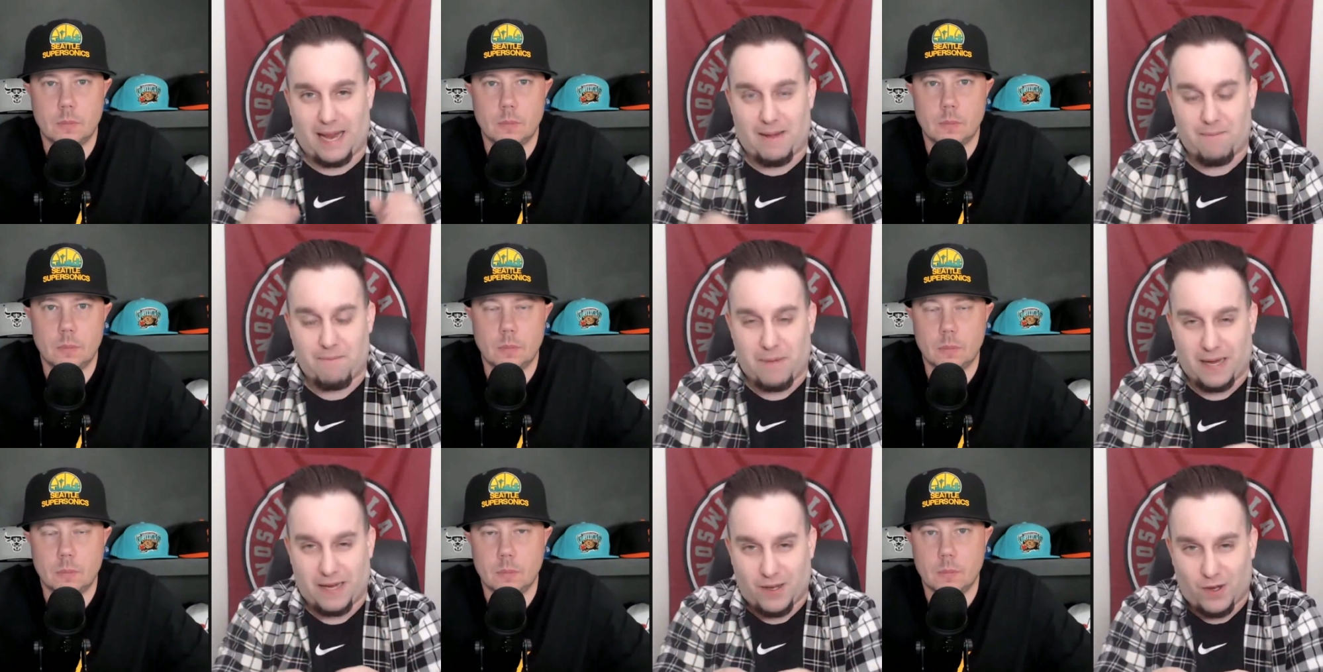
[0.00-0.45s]

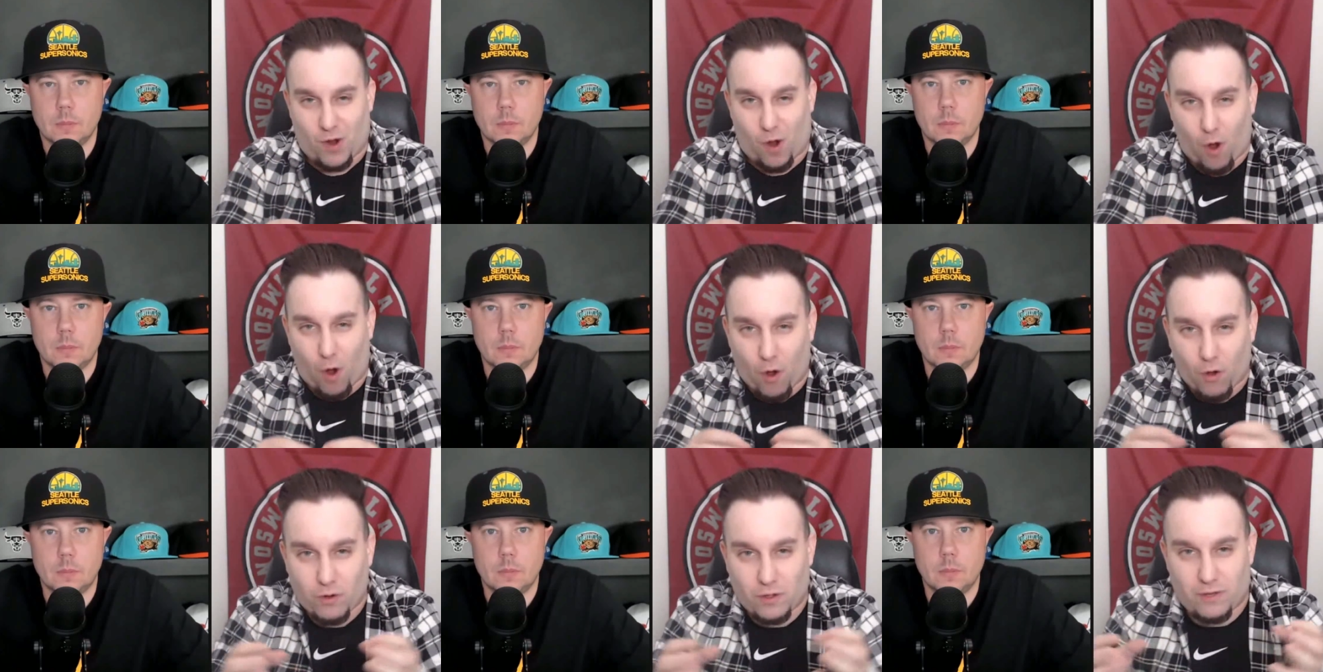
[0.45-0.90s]
Speaker 1: and been
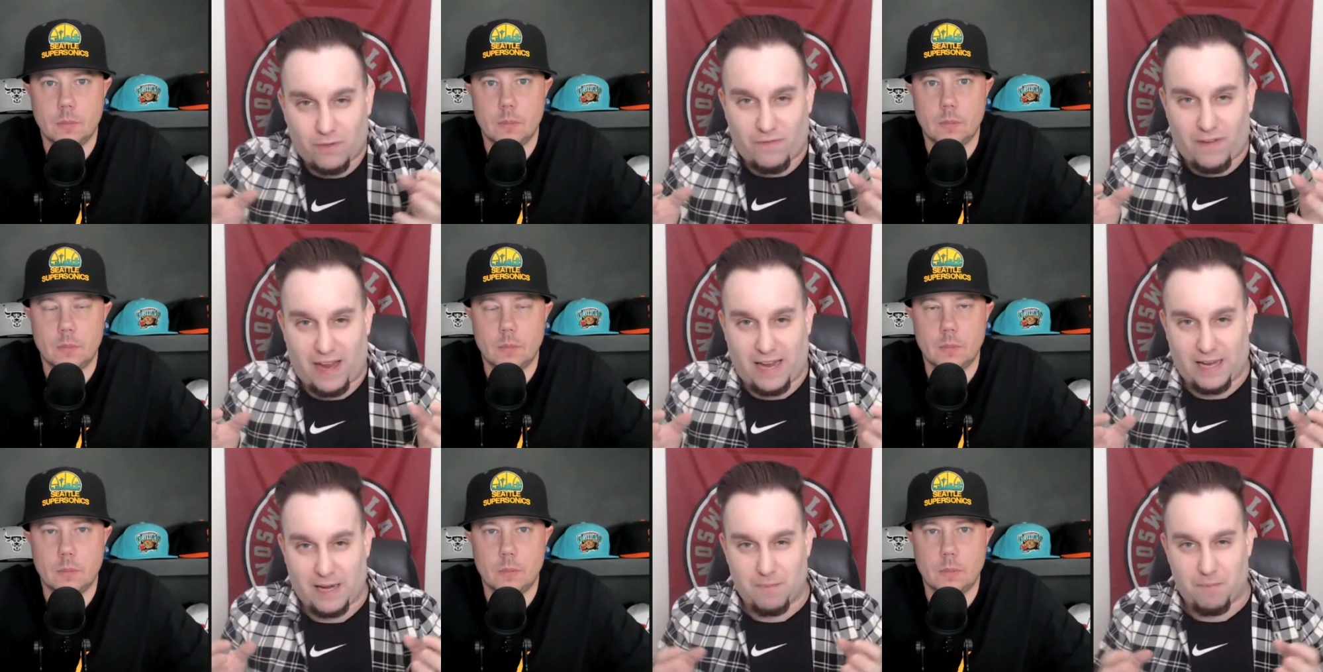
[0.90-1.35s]

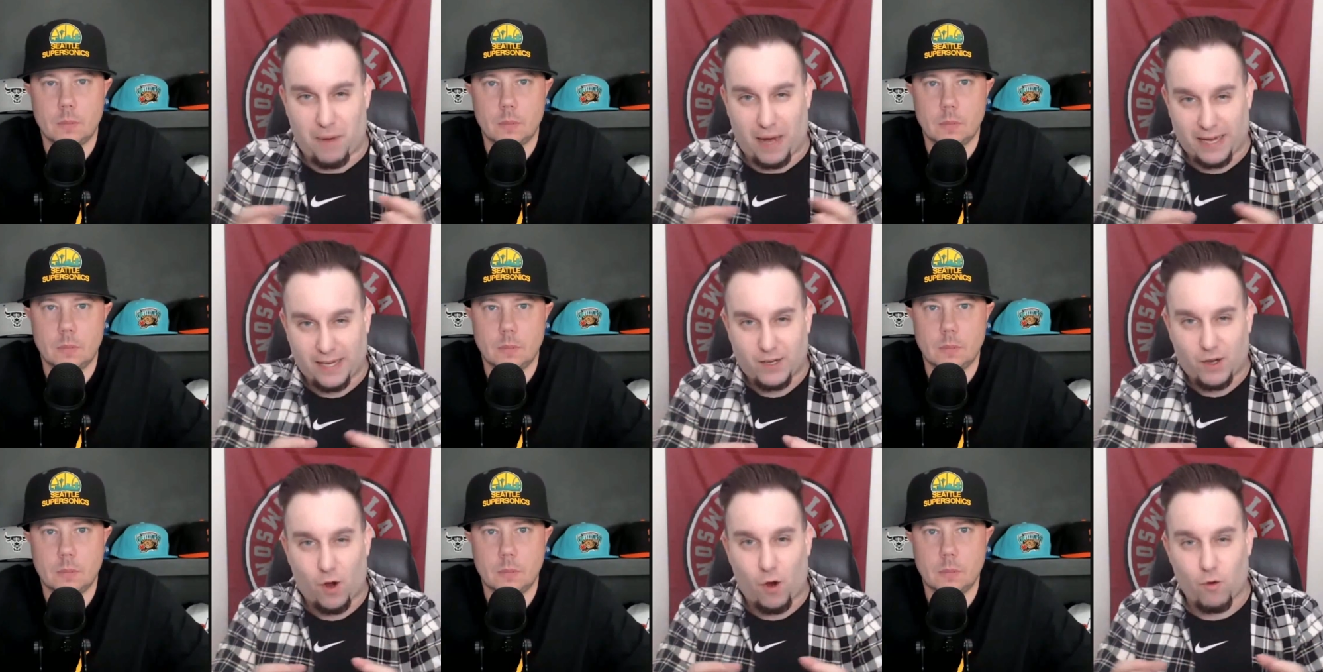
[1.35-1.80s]
cultivated
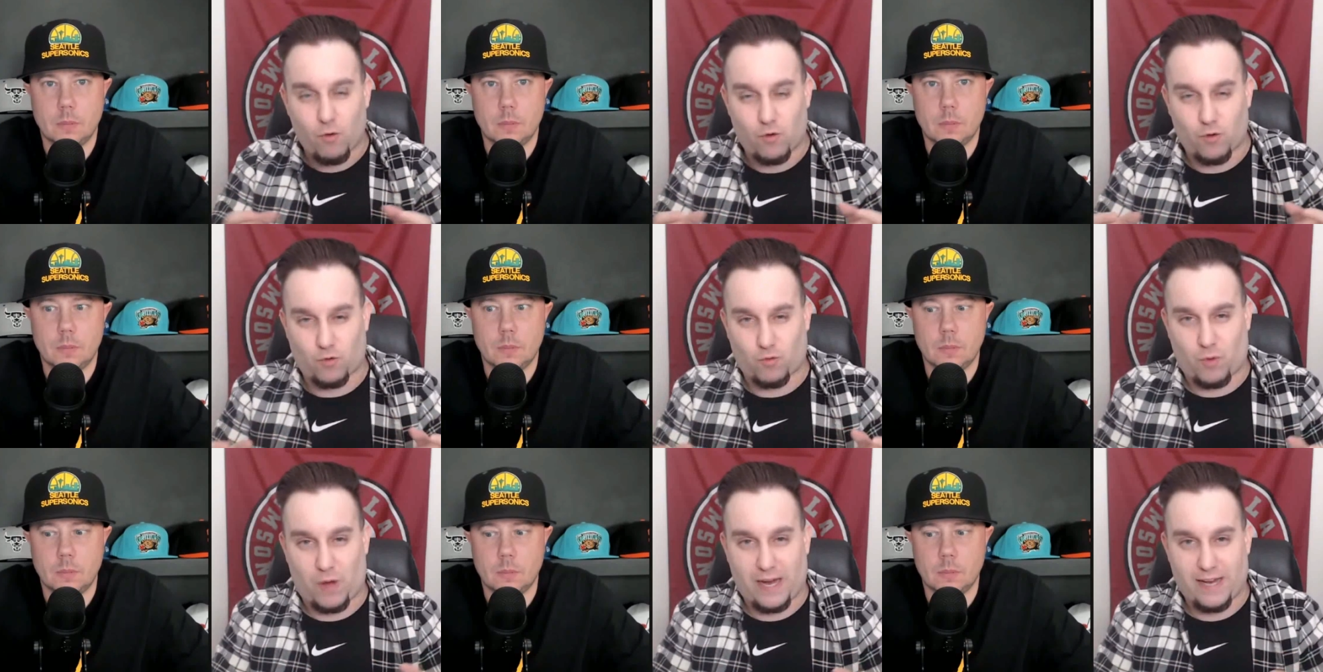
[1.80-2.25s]
by
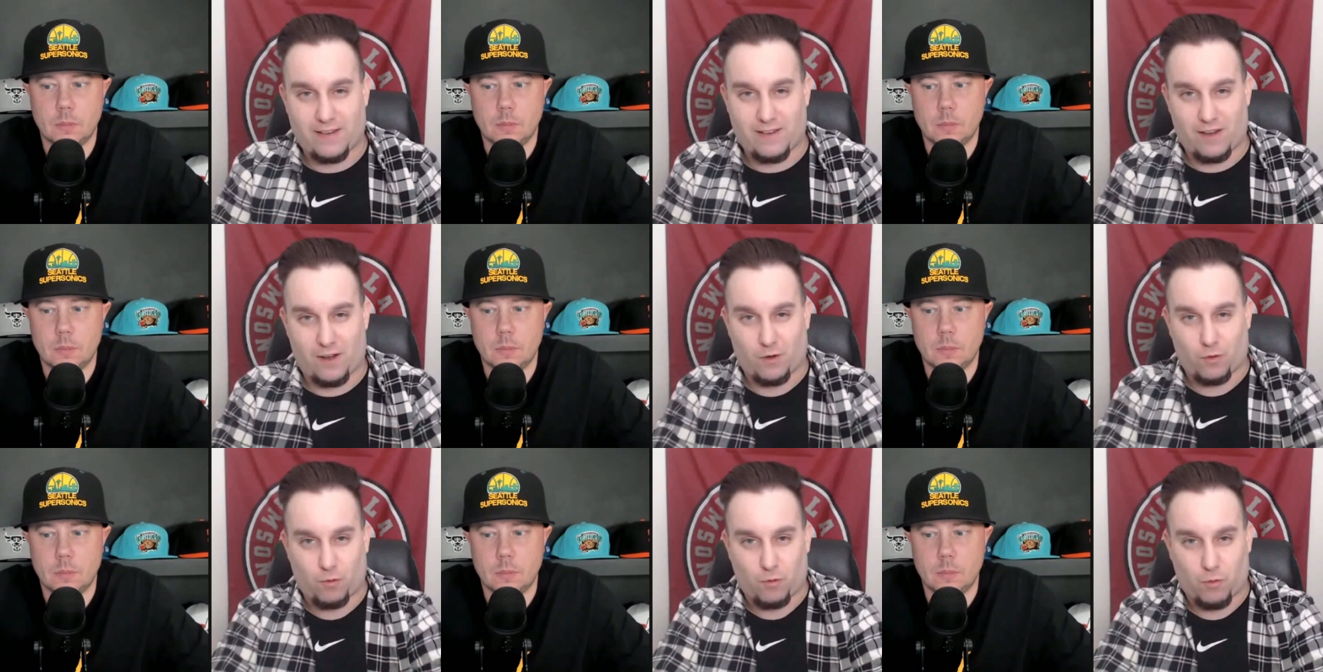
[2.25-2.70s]
Coach
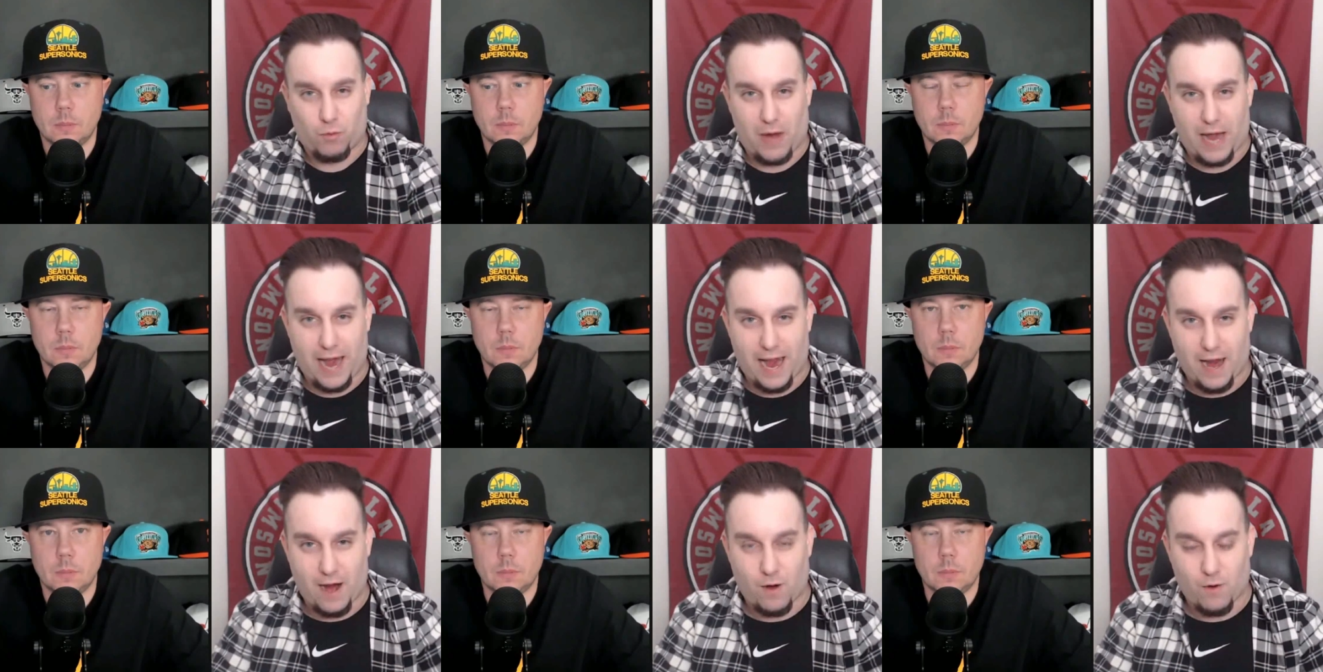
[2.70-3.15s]
Rice
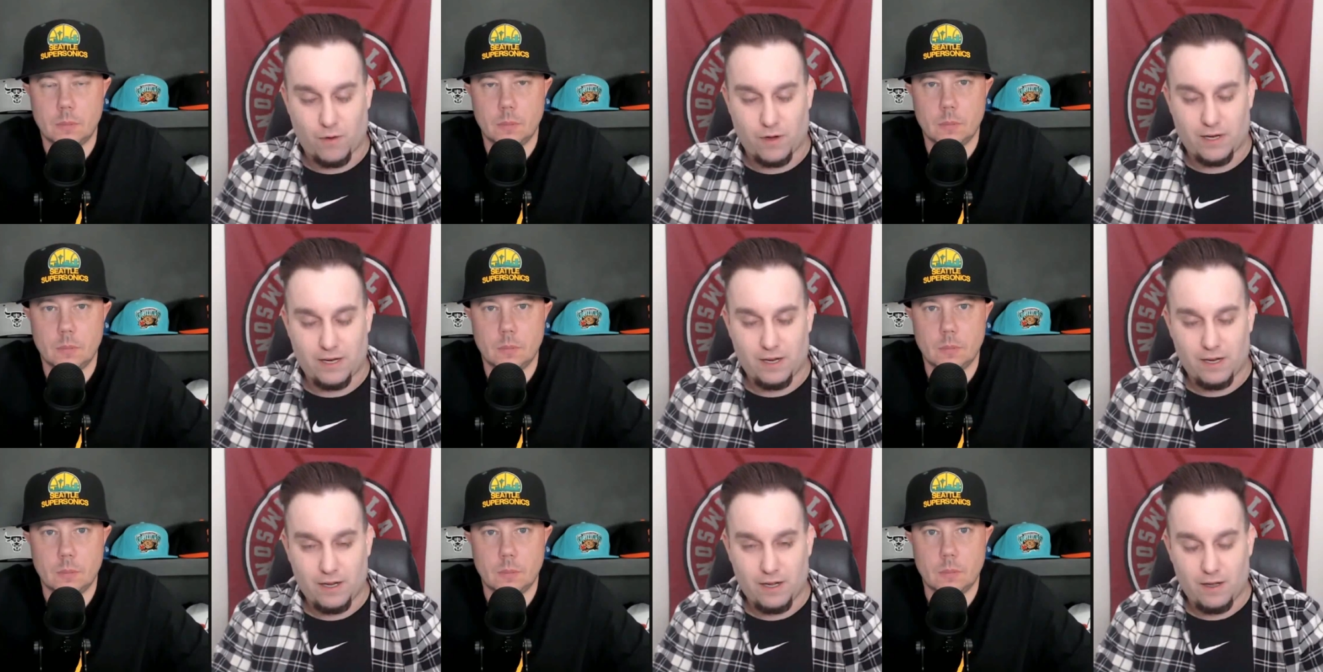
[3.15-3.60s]

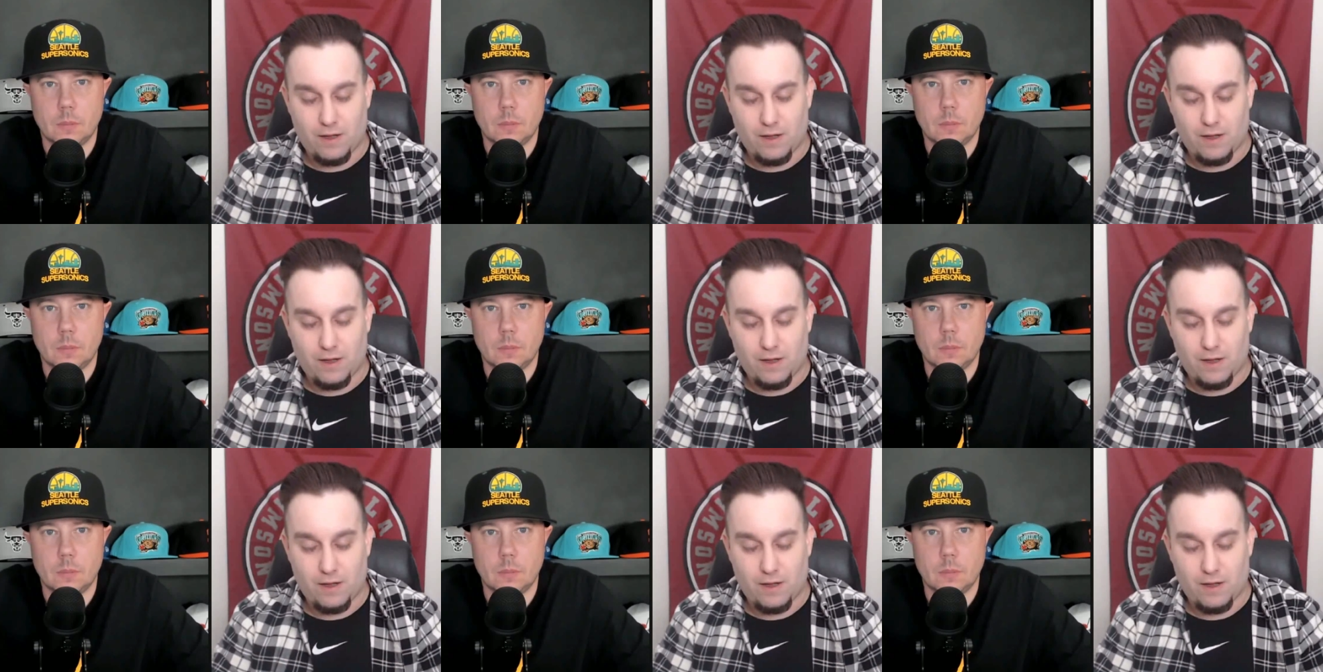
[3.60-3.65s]
around